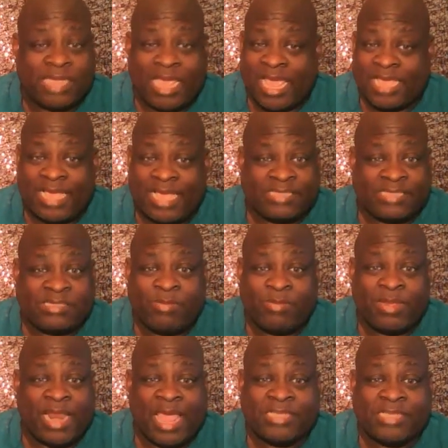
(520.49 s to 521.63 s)
hasn't
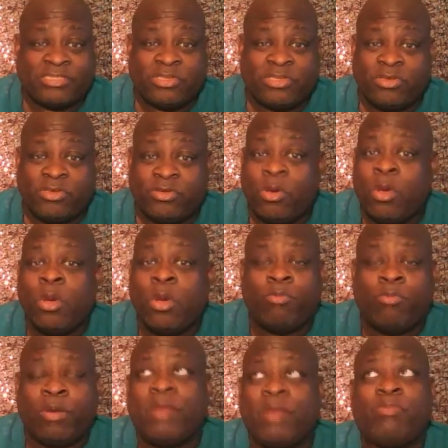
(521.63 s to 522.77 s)
been nice to you.
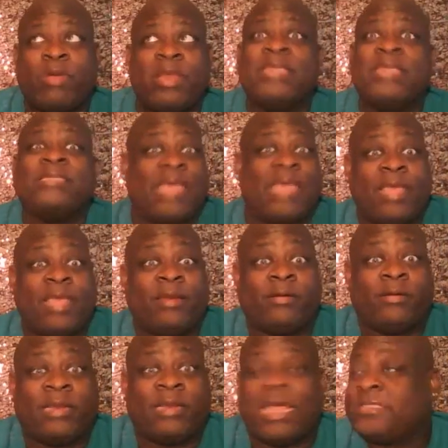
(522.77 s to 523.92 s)
Britney's a hater.
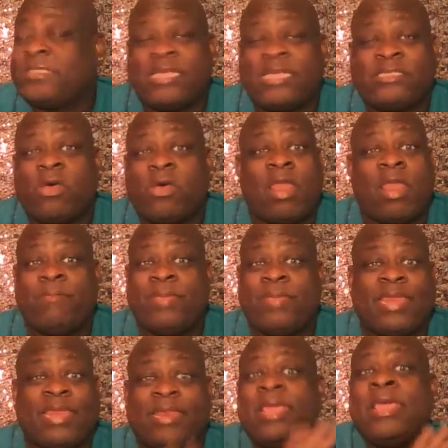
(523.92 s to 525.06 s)
That's all I'm
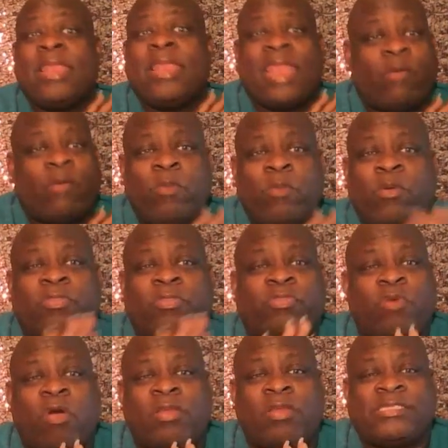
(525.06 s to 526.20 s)
getting. Like, we went
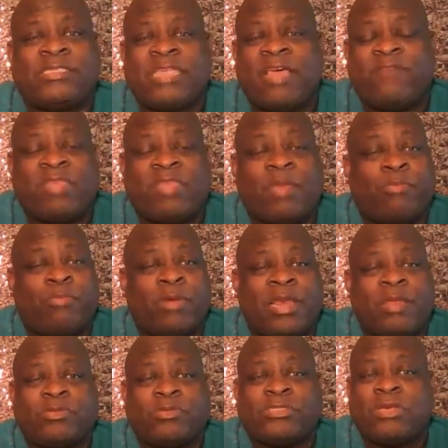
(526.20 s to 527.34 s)
through all this stuff that
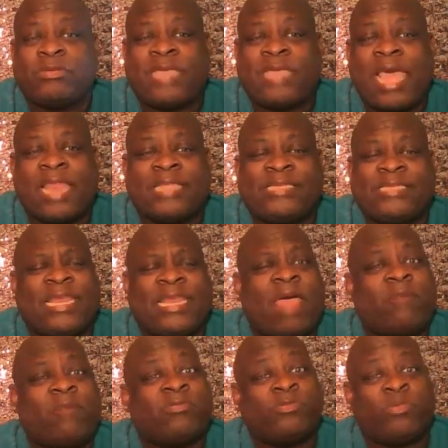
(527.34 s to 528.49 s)
Britney was so talented, and
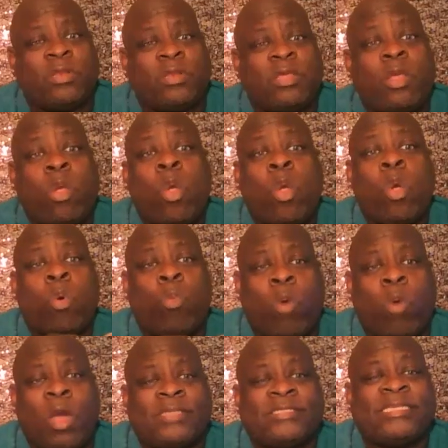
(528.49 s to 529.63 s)
I was really
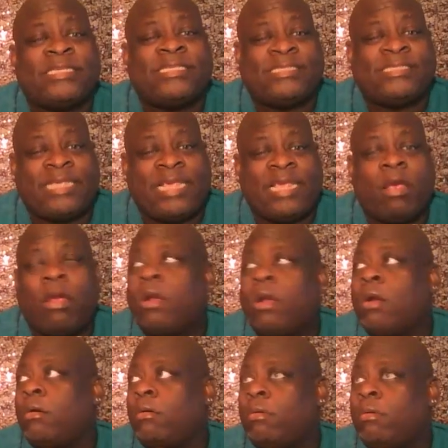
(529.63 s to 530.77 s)
wanting to see
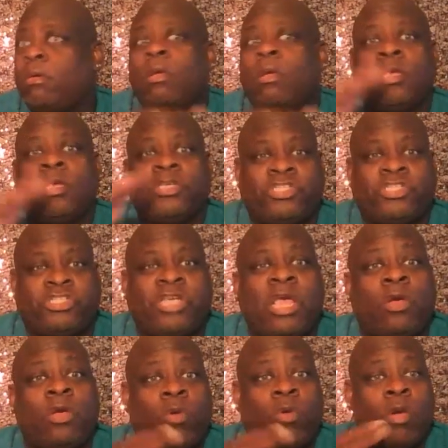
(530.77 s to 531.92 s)
her
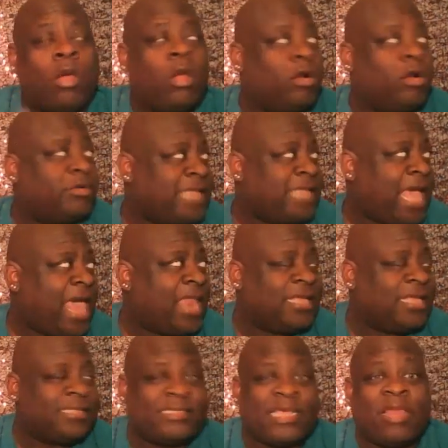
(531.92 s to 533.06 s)
show her
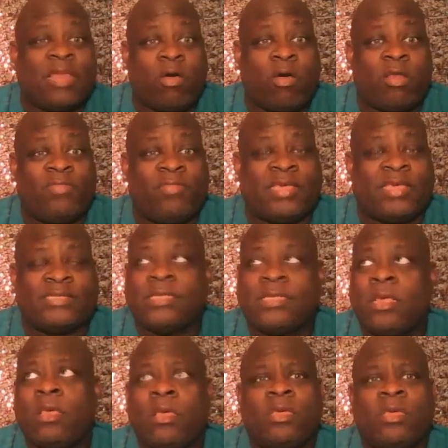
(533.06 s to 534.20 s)
talents in all of this.
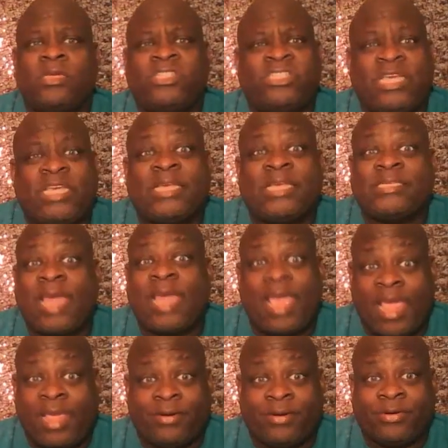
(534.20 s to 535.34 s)
She is a
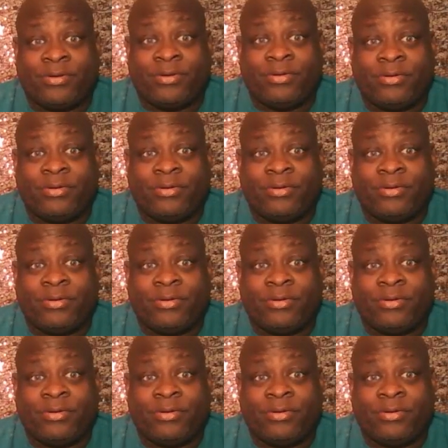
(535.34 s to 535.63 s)
hater.